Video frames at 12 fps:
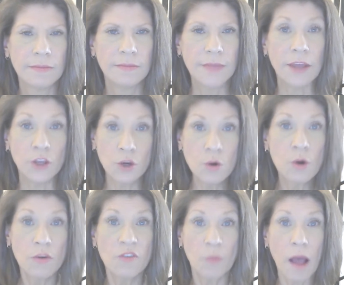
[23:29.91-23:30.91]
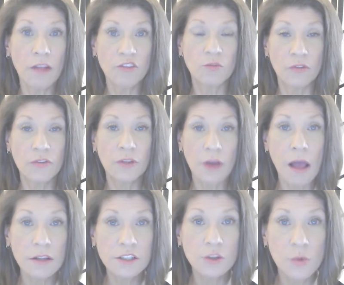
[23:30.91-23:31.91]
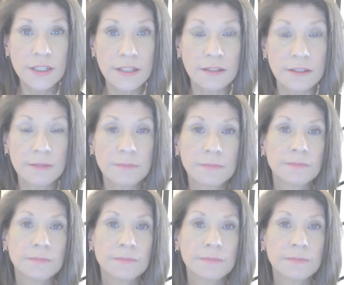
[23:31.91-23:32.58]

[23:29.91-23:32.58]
that you are responsible for the consequences,